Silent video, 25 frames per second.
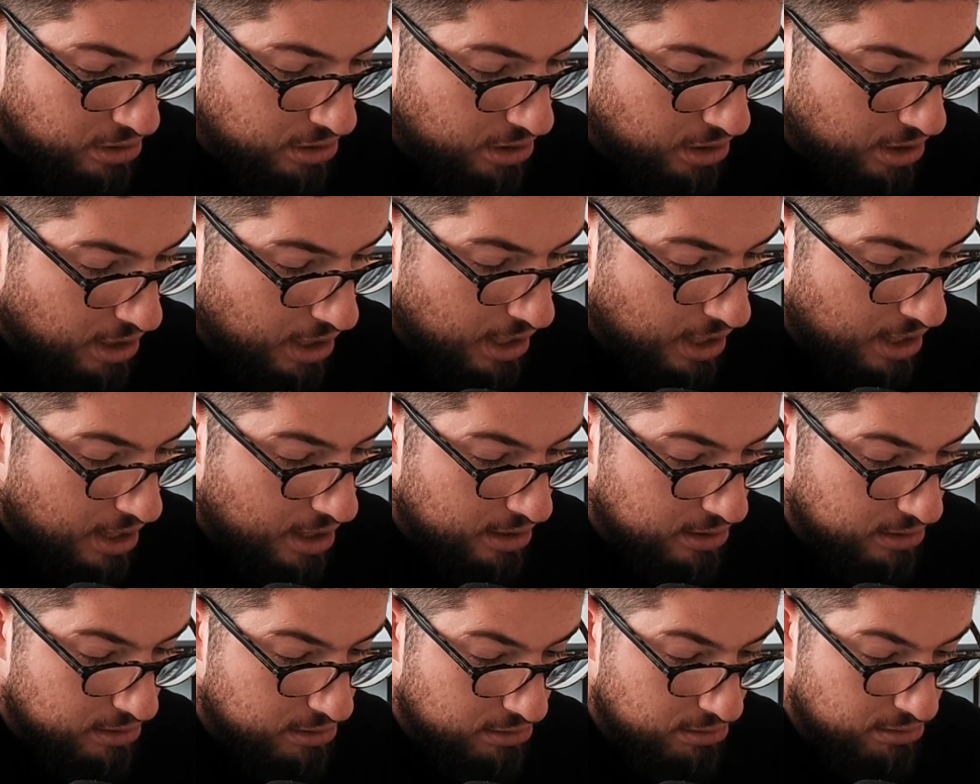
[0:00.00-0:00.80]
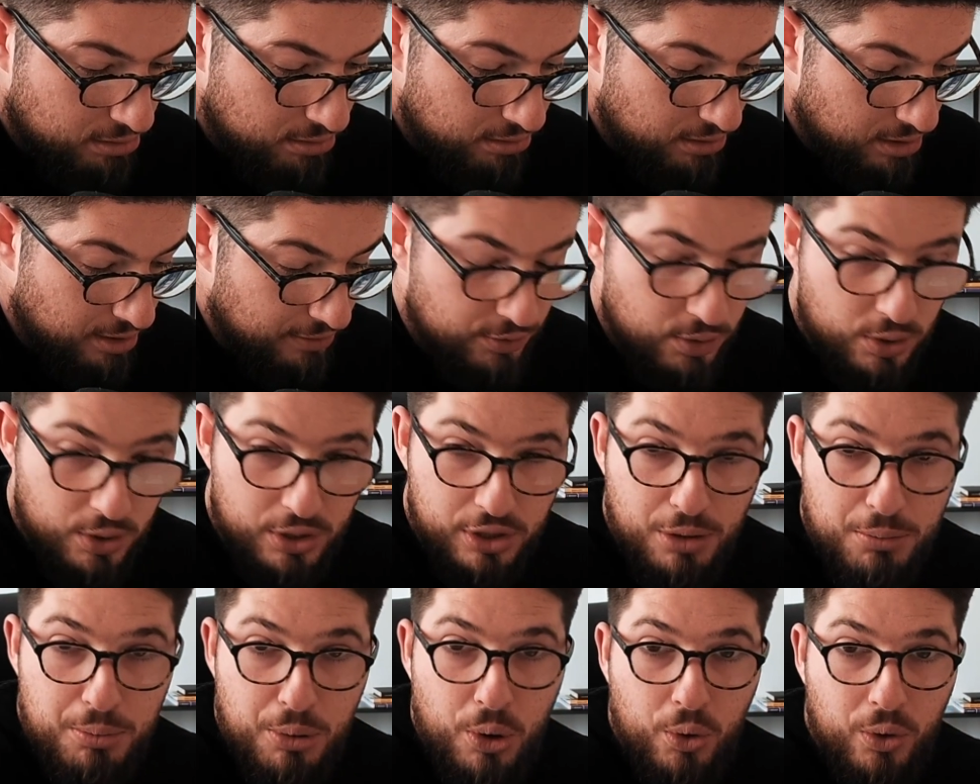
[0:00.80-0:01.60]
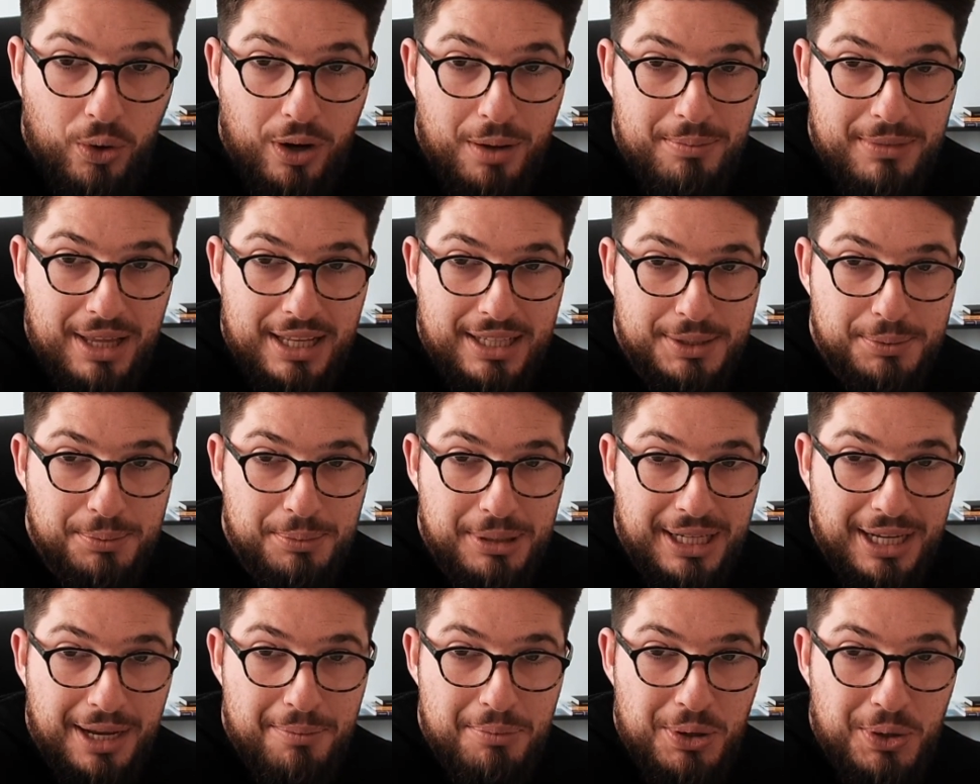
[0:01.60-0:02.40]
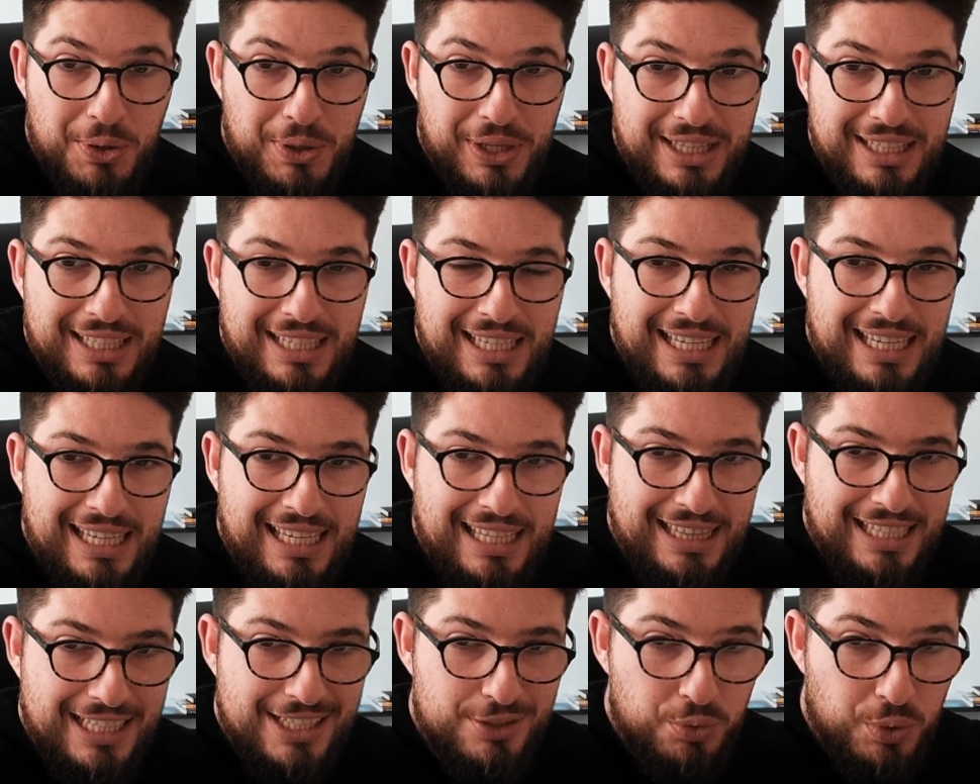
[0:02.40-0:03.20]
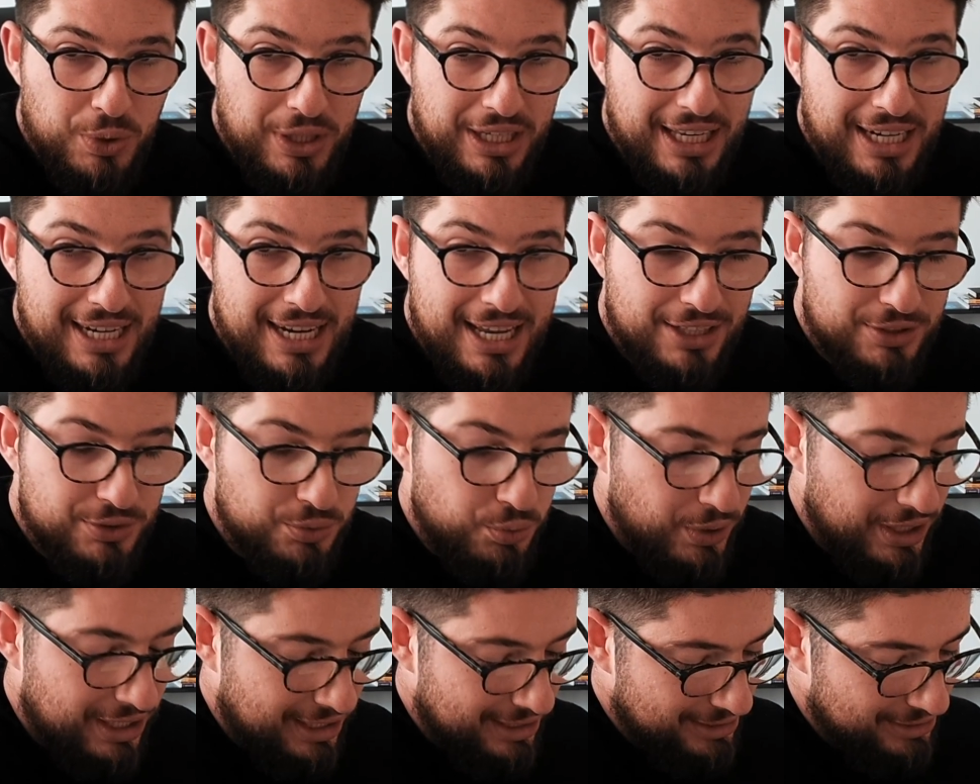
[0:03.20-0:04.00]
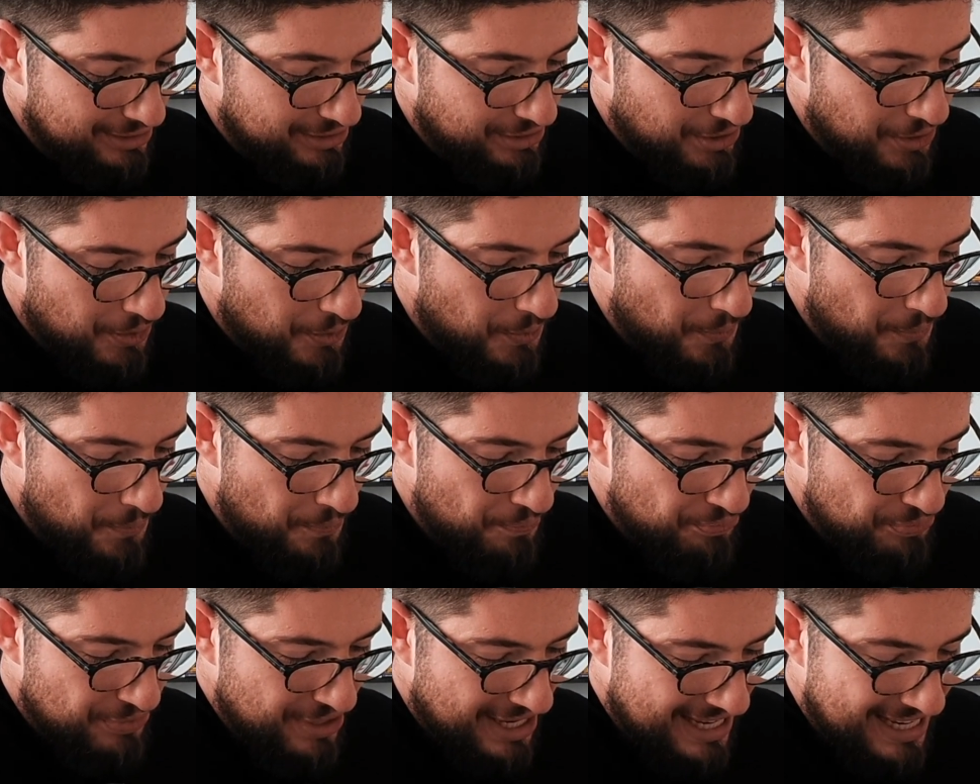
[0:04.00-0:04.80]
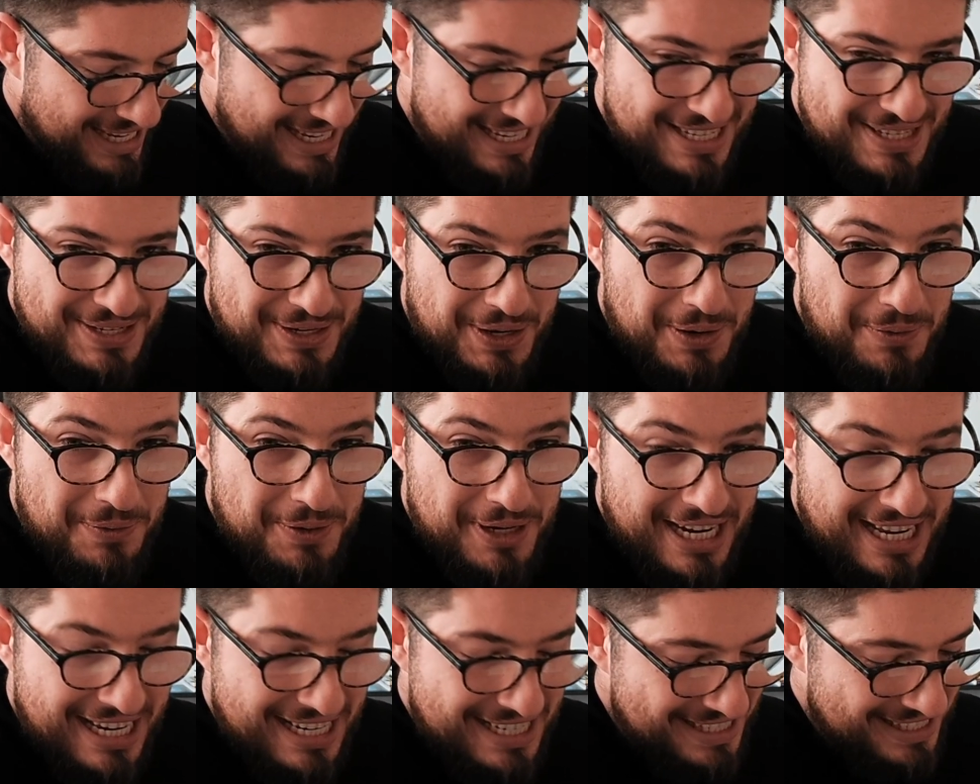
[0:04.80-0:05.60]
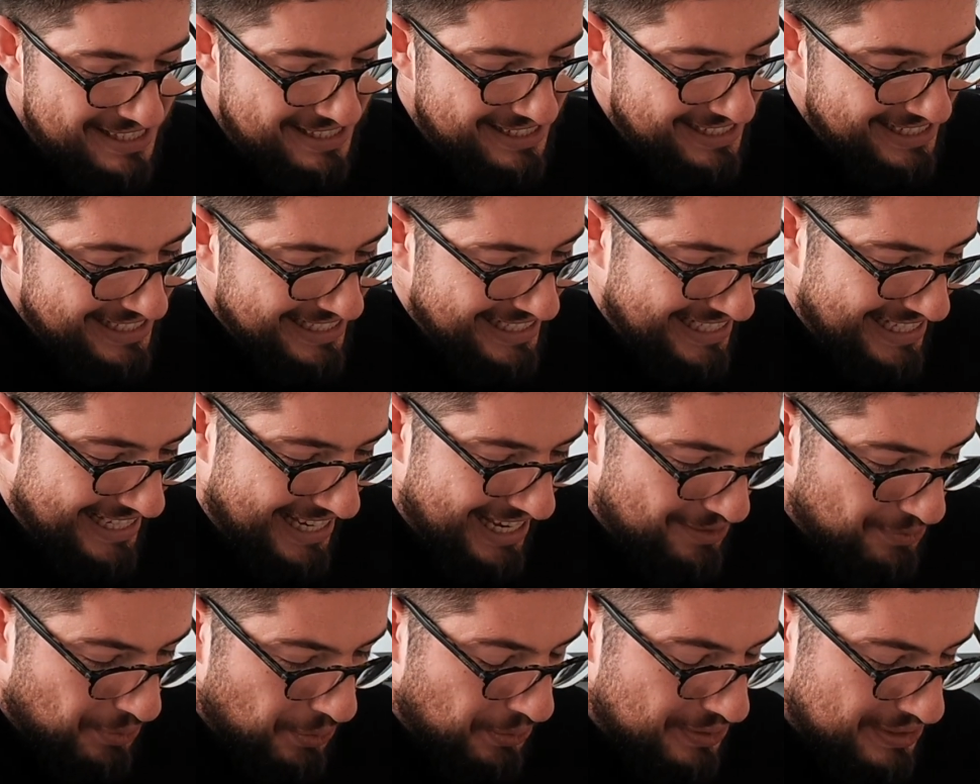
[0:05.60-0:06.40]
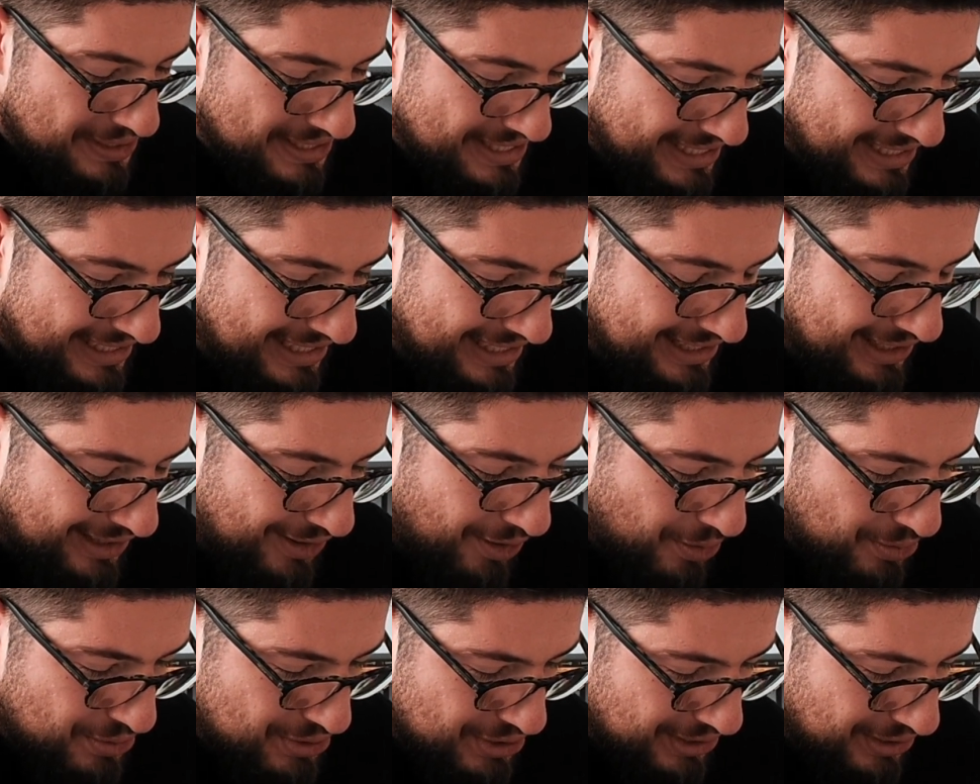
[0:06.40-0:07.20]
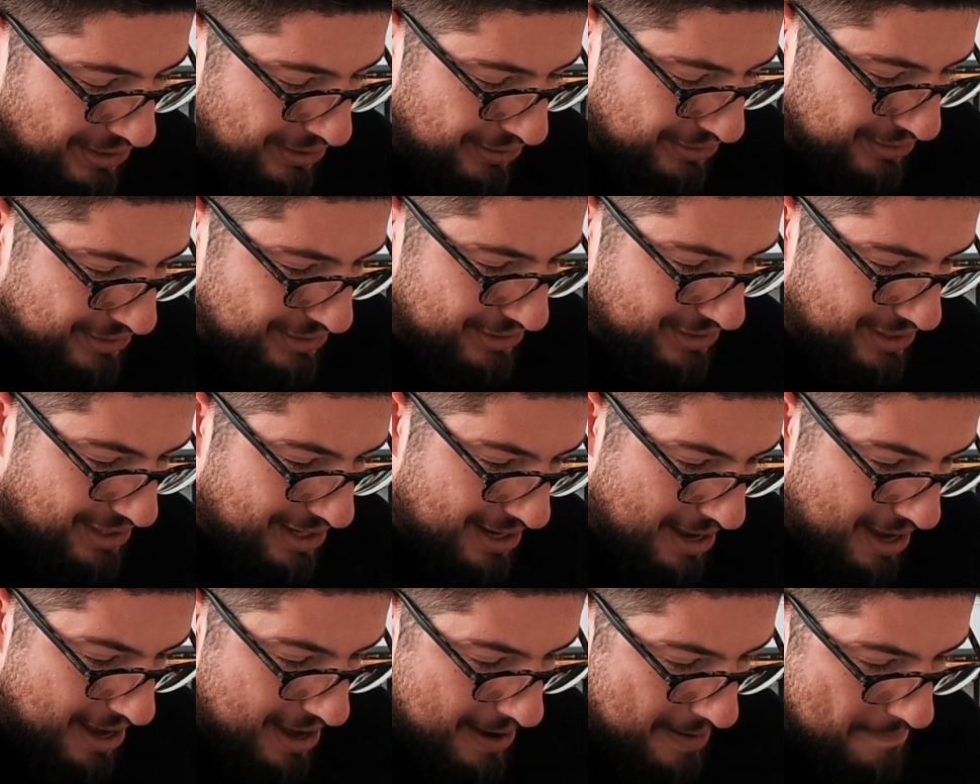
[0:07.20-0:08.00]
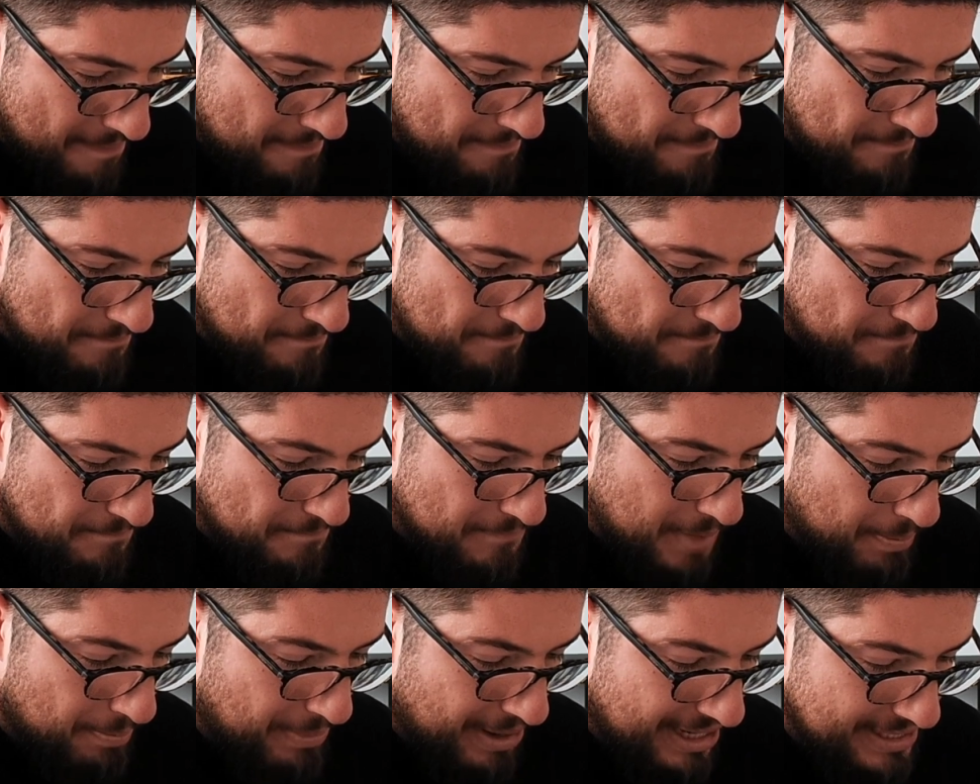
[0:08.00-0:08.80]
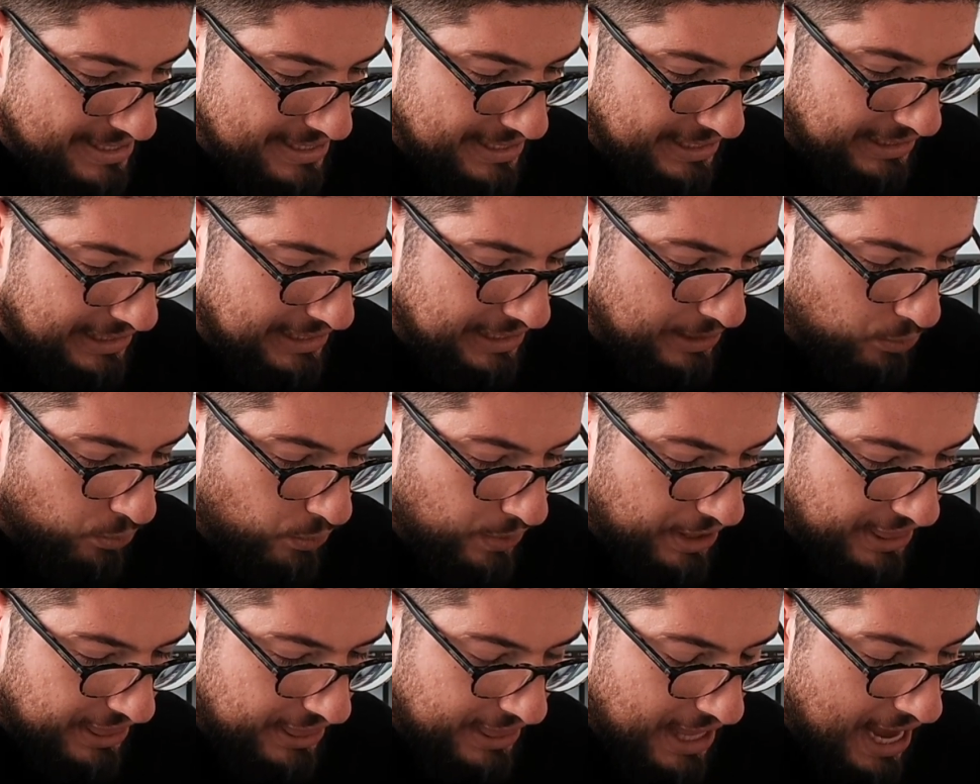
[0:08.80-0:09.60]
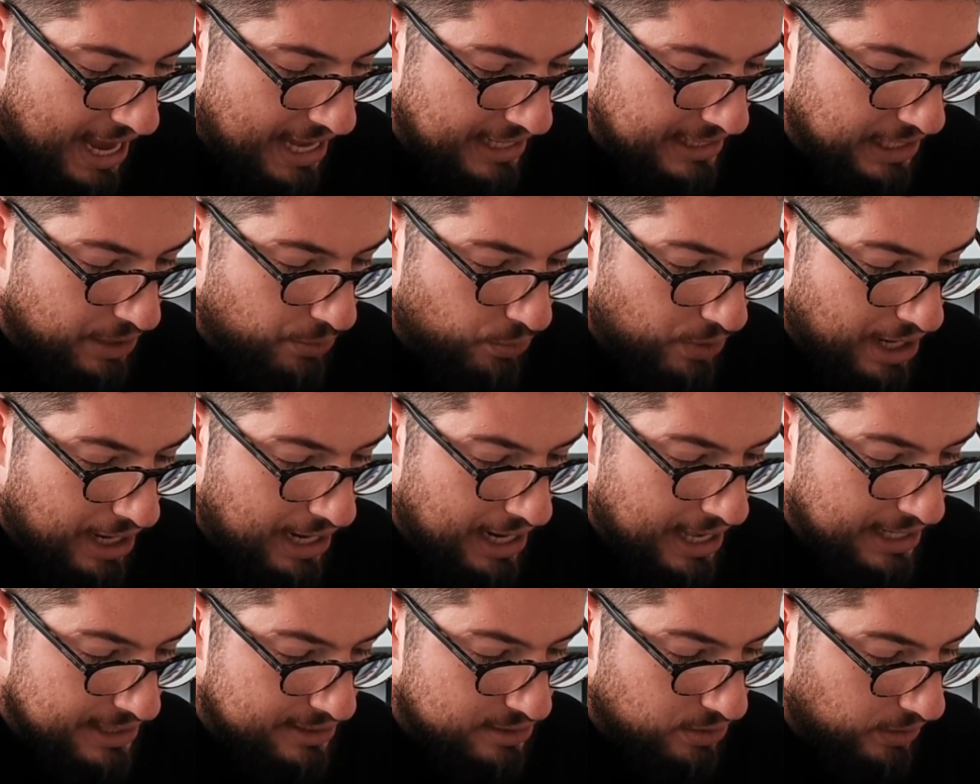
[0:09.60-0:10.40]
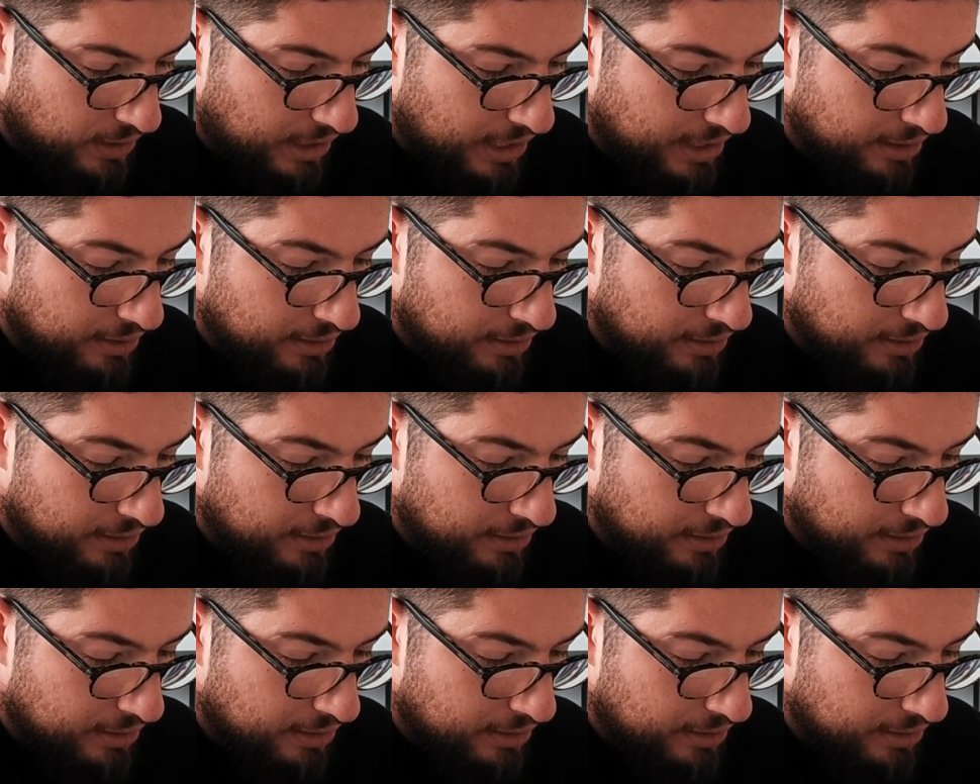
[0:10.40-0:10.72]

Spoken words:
And if you're in the program, that's being uploaded this week and next week. So it's going to be nice. And we will see it in the coaching calls. But basically with that, I realized, okay,